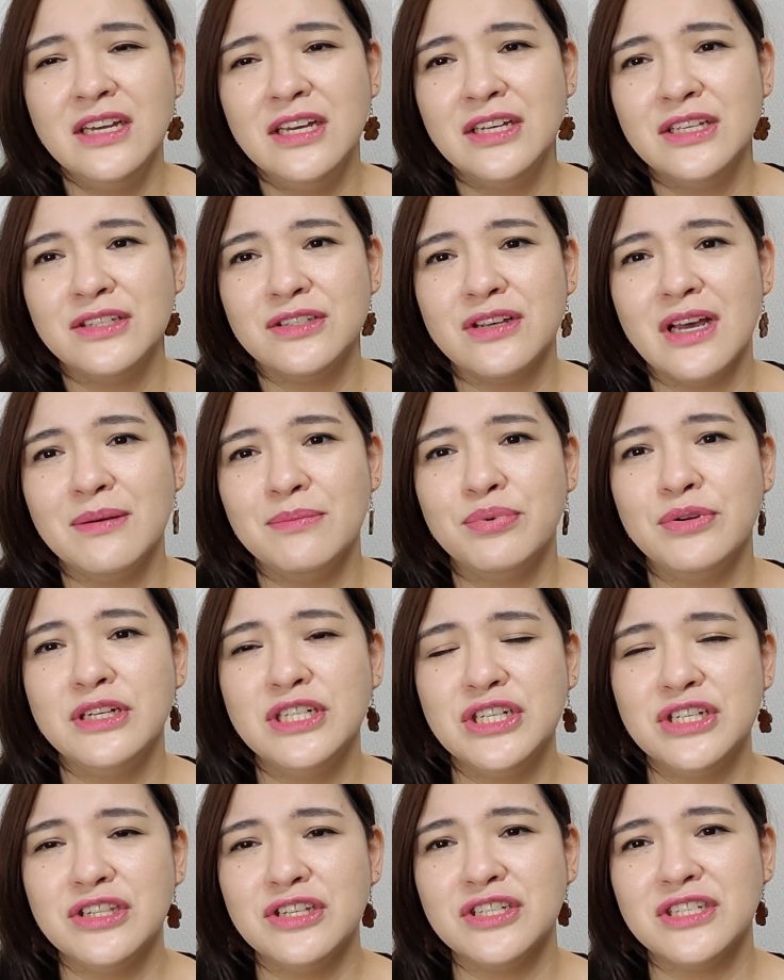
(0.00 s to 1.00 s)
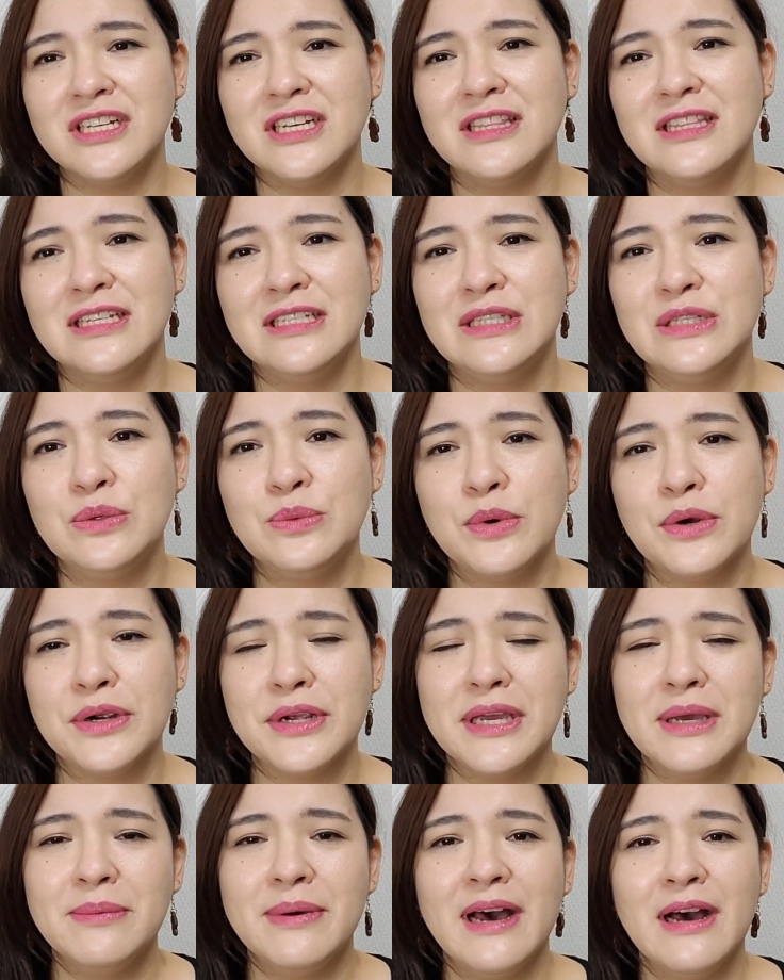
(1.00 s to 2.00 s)
So I'm pretty sure there's nothing to
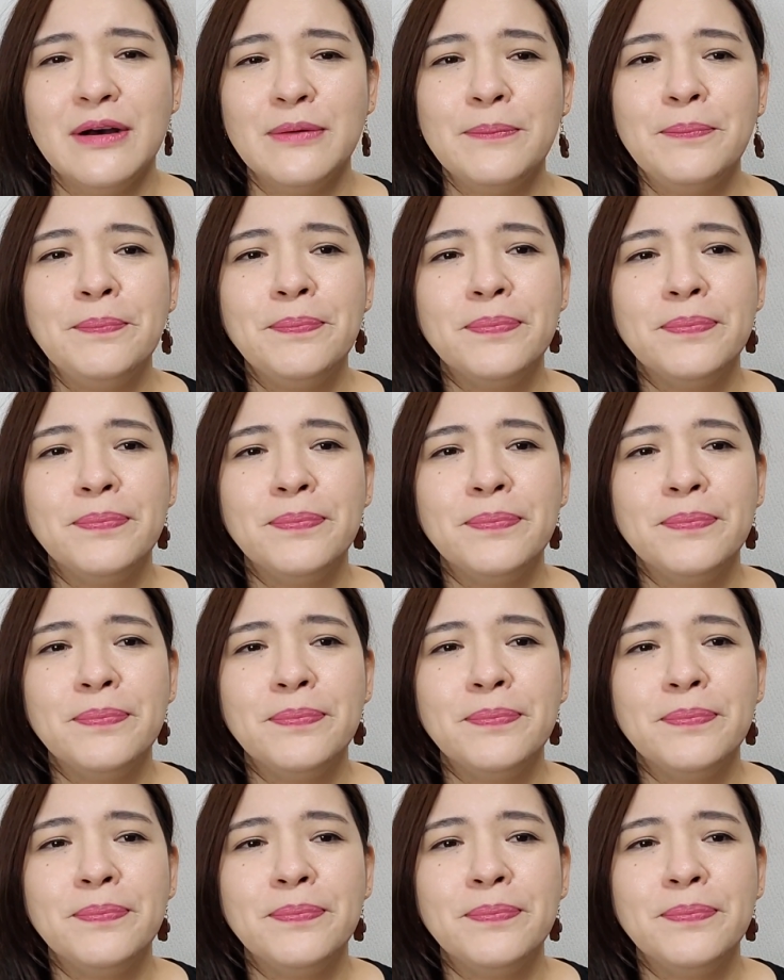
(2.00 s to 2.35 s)
worry about.